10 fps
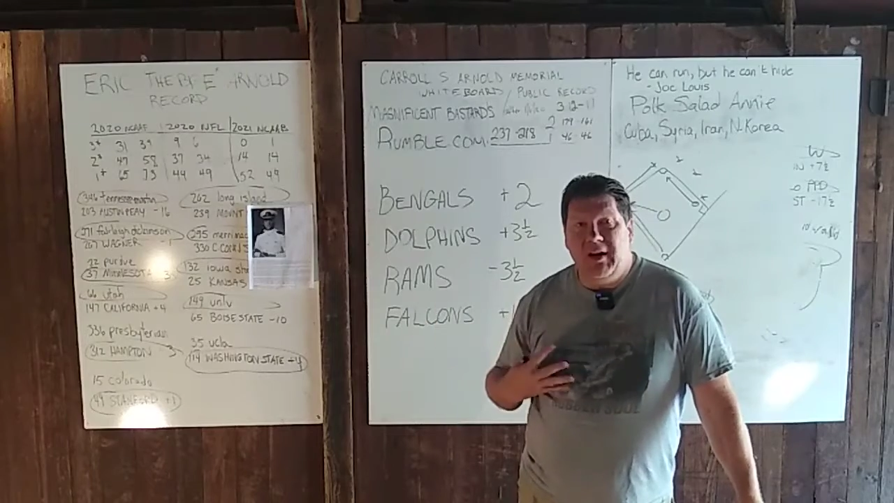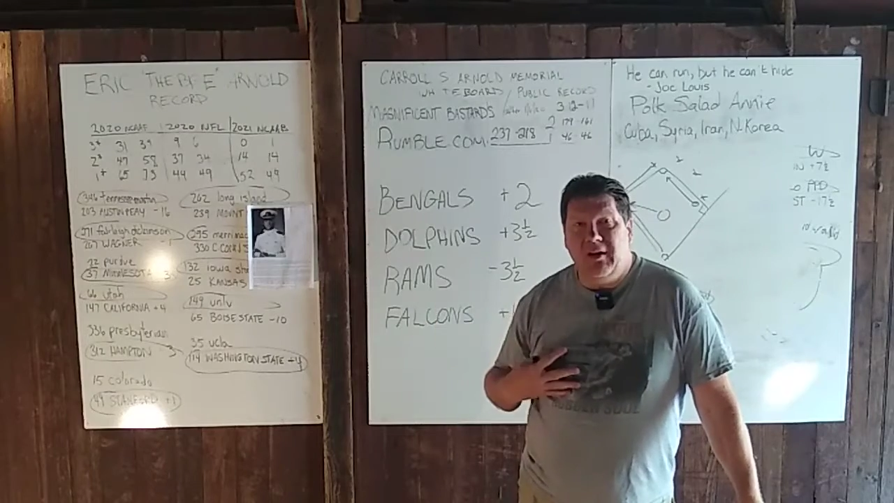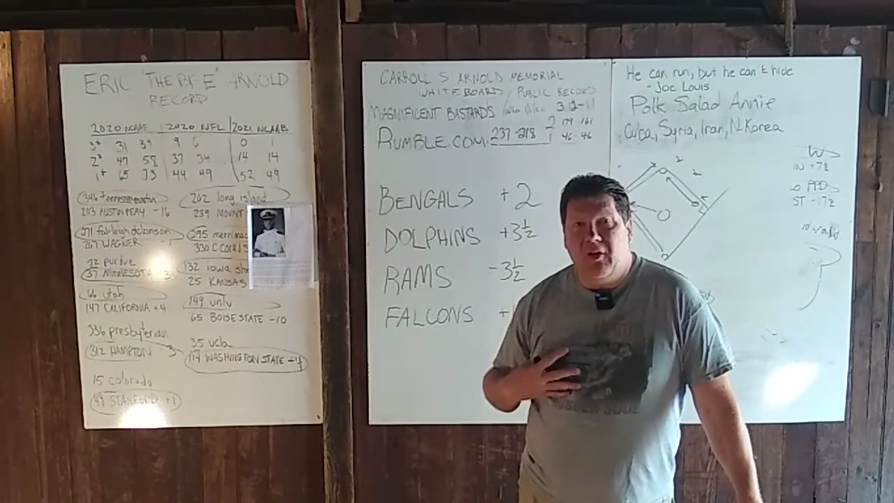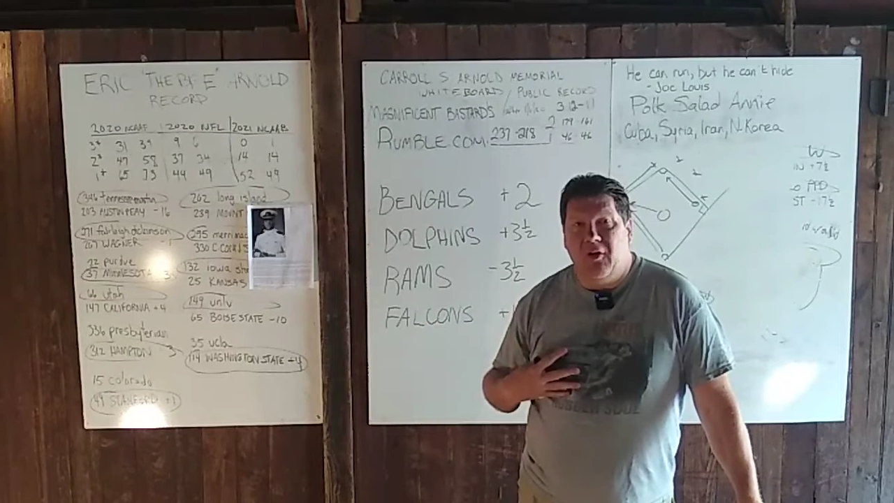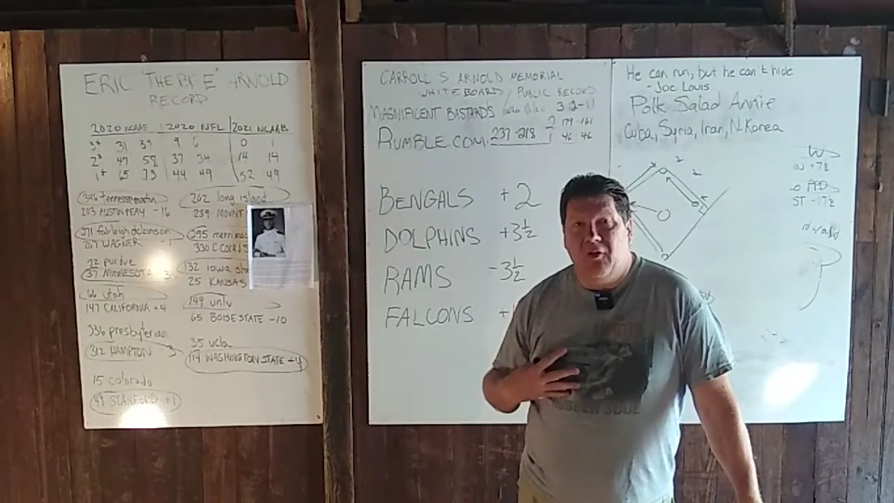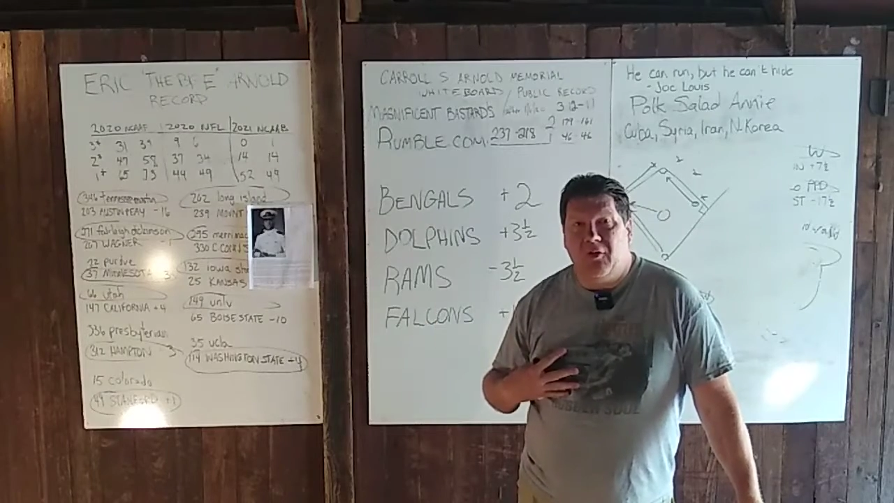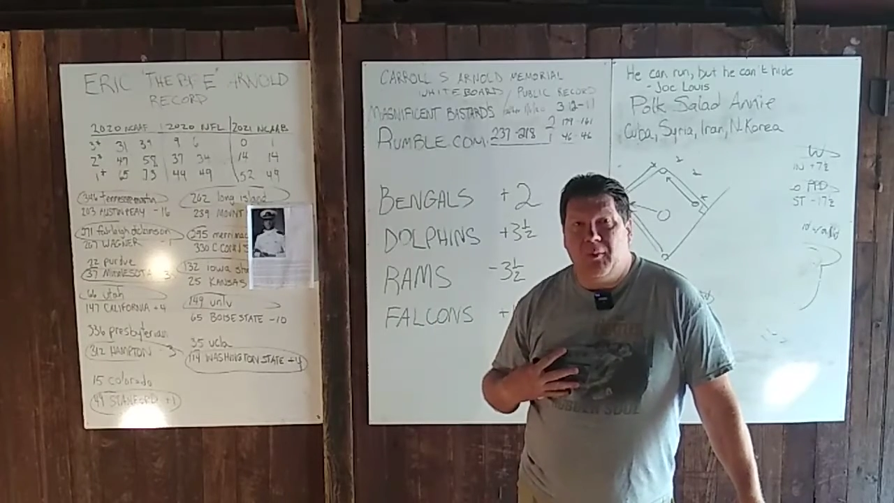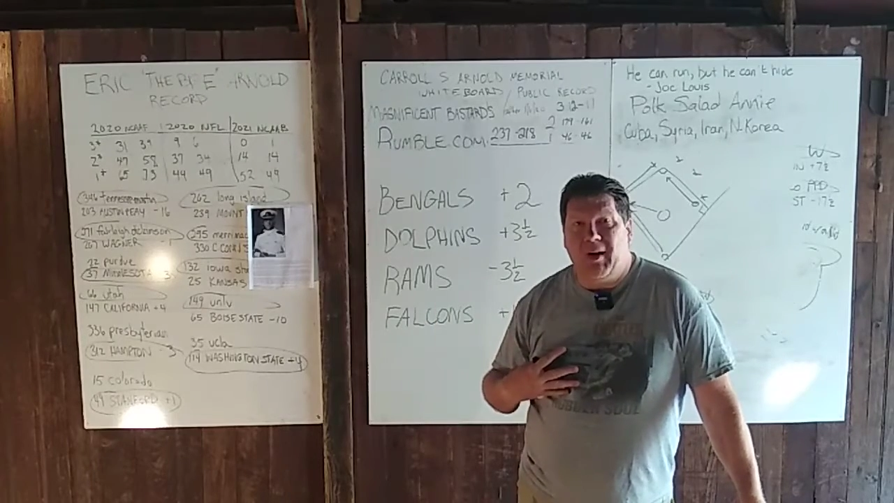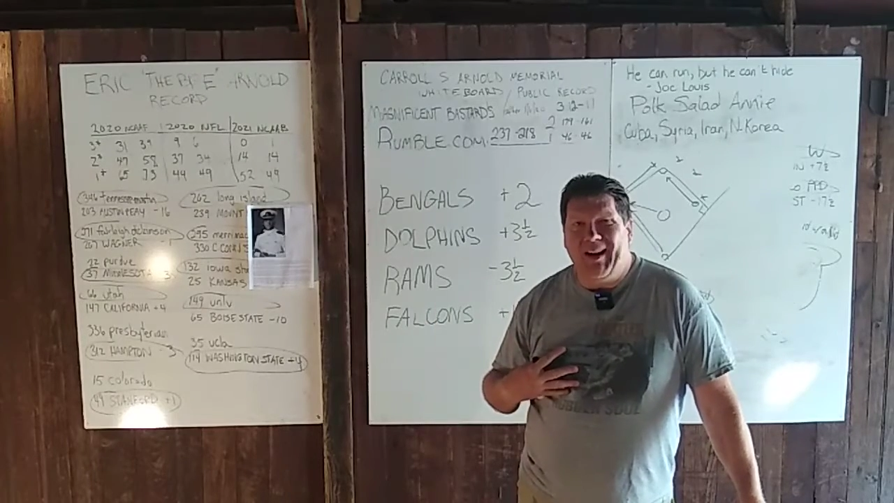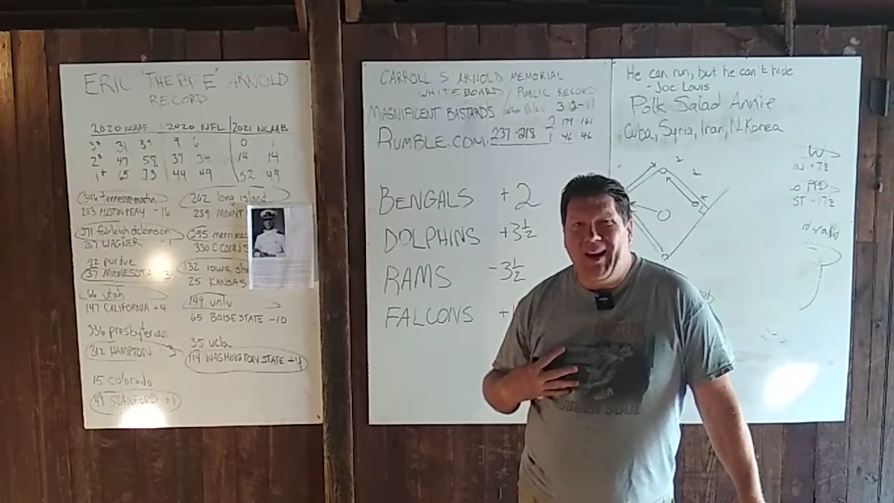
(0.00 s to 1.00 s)
in over
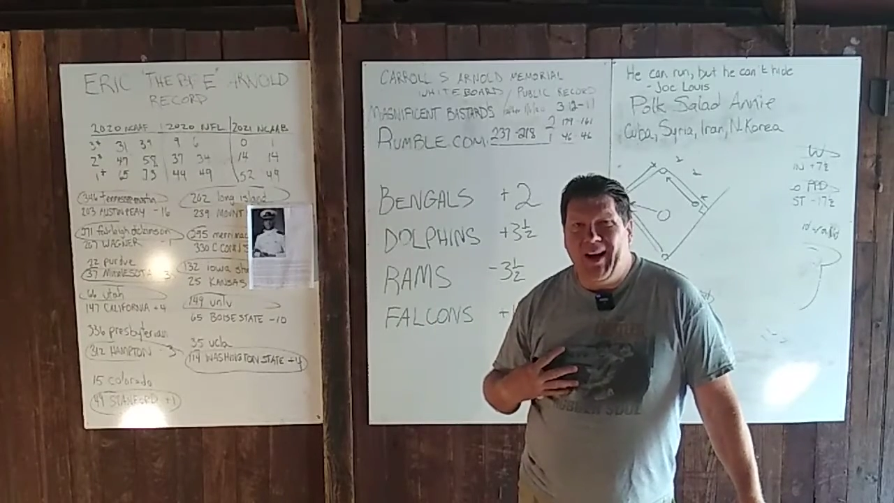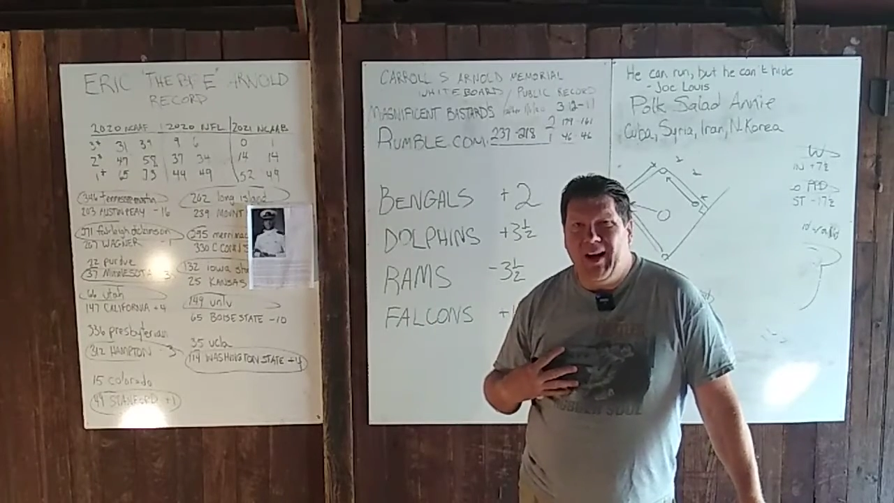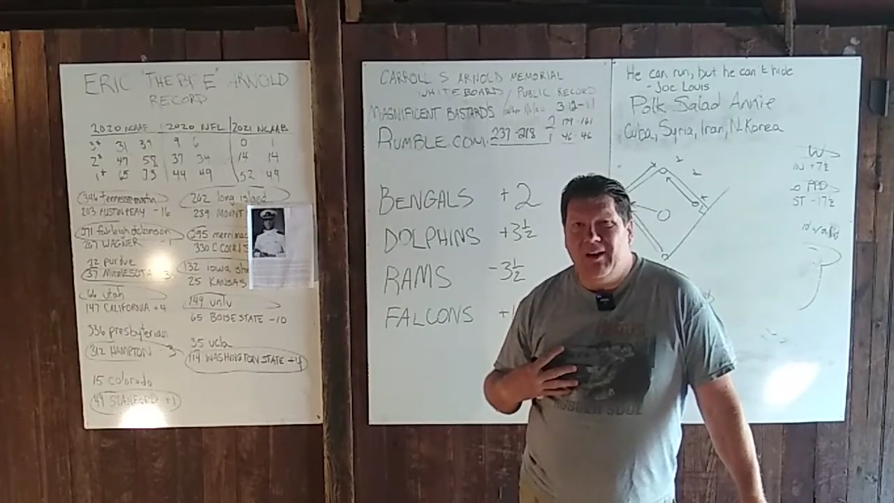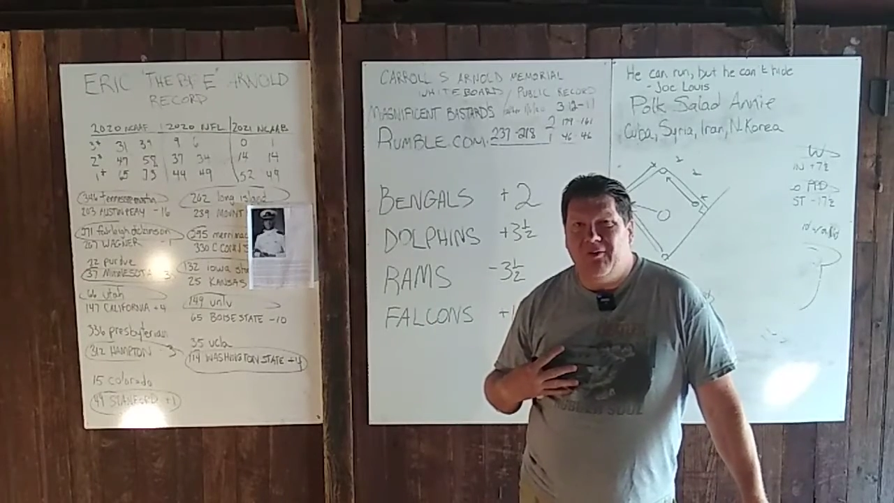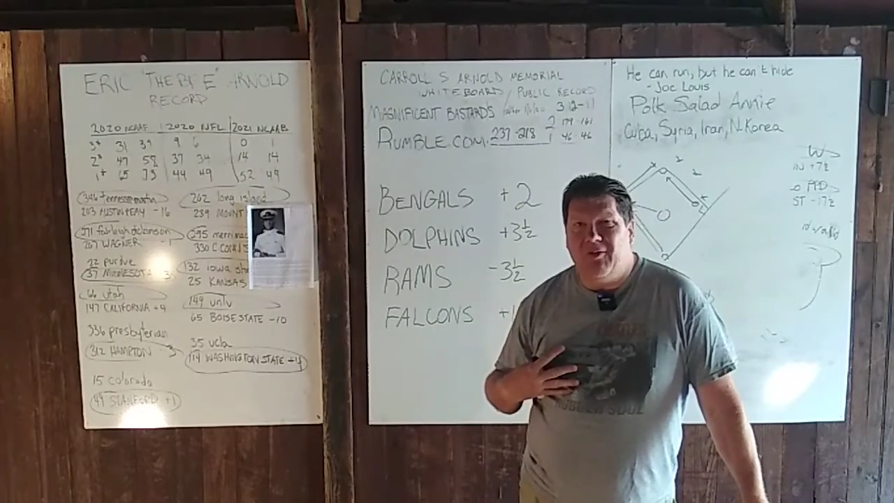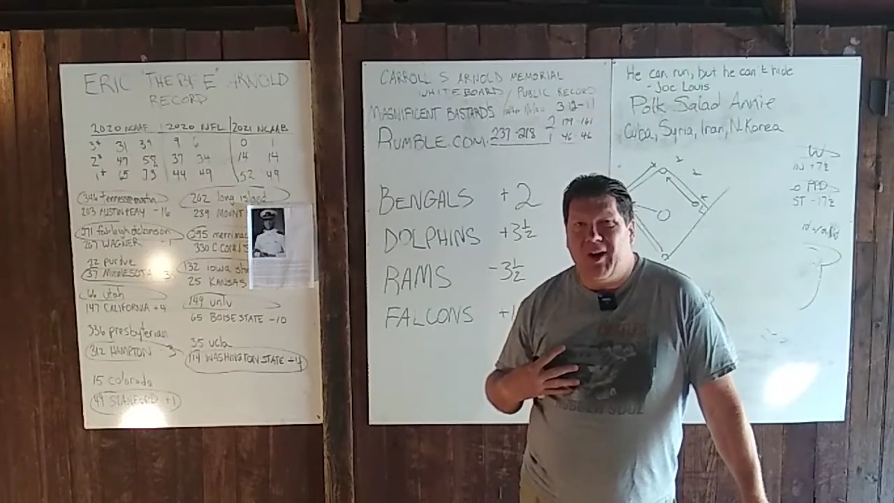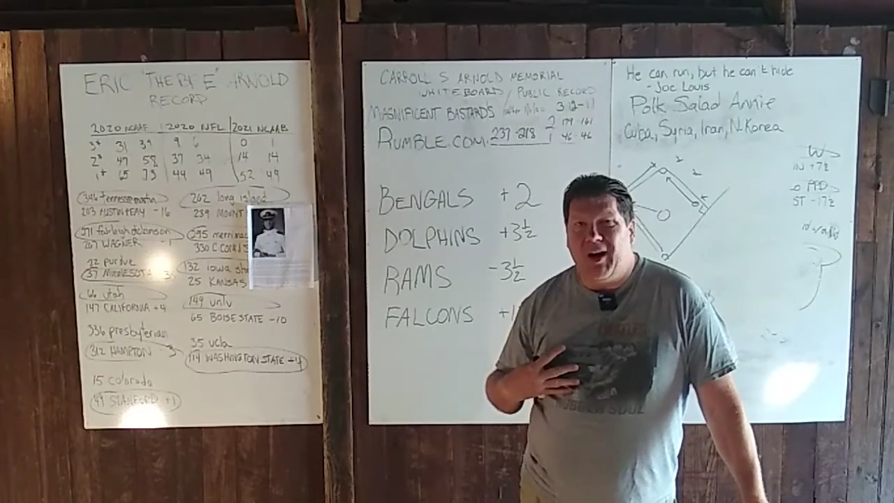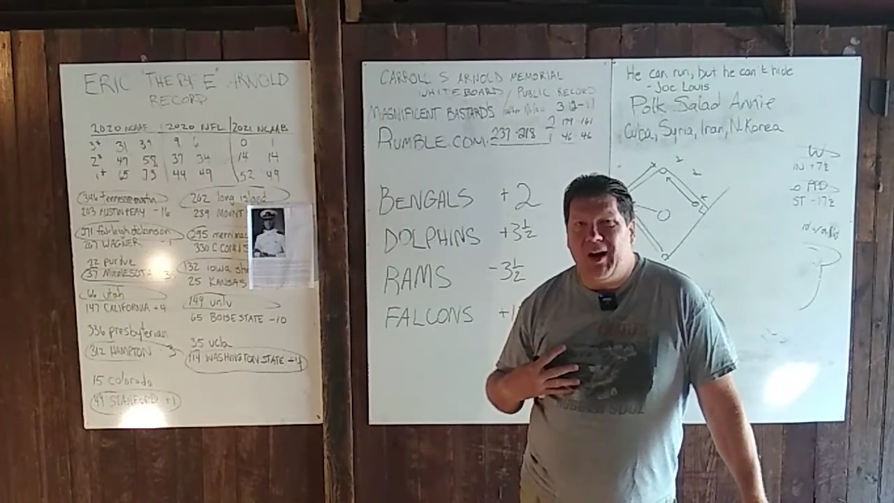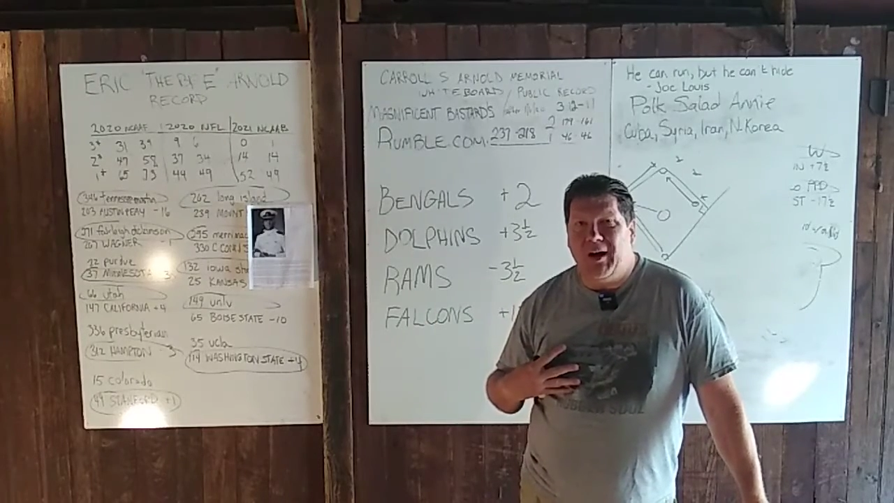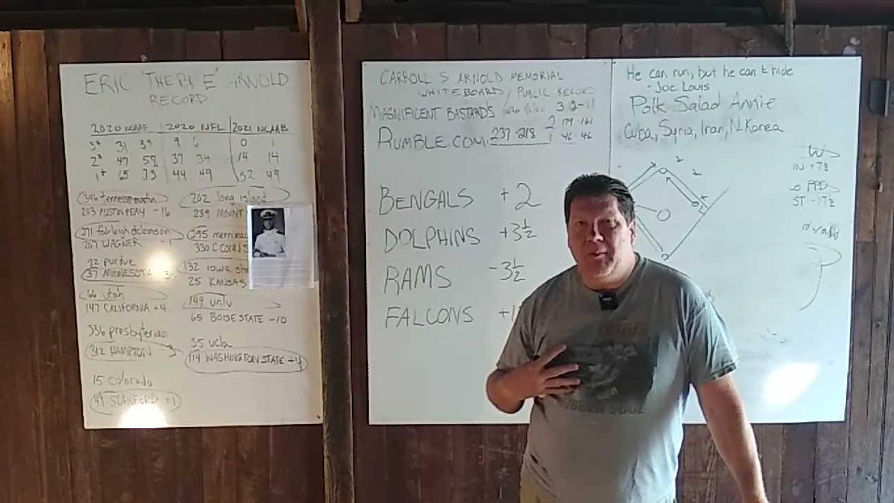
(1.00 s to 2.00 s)
my head
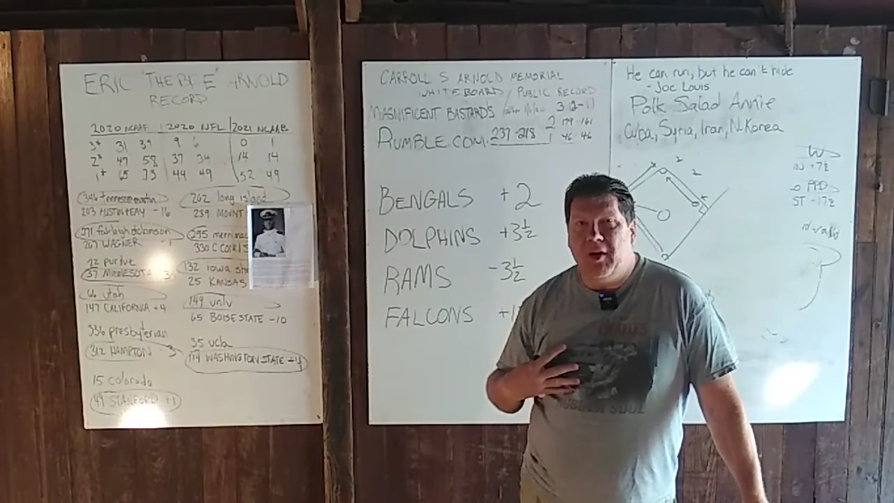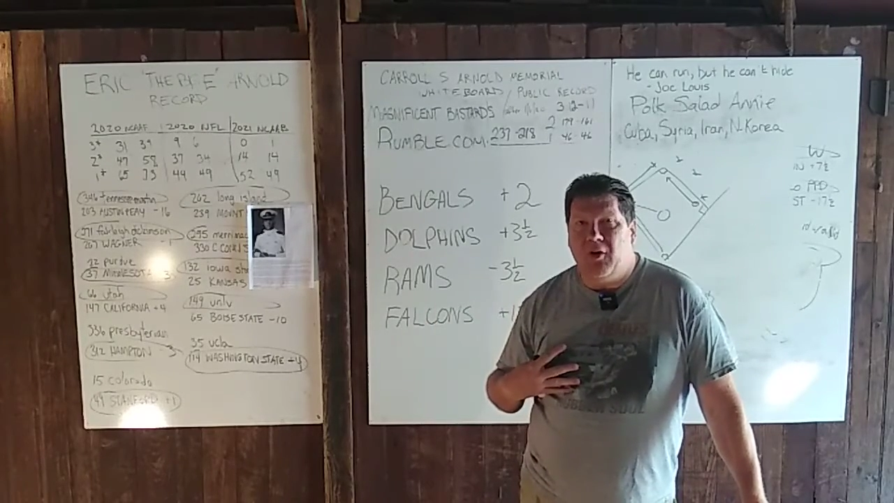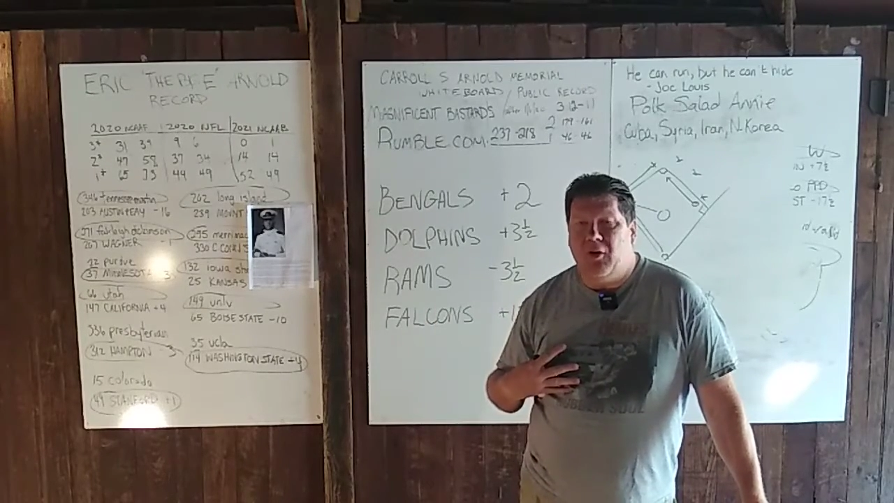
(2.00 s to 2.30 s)
vibe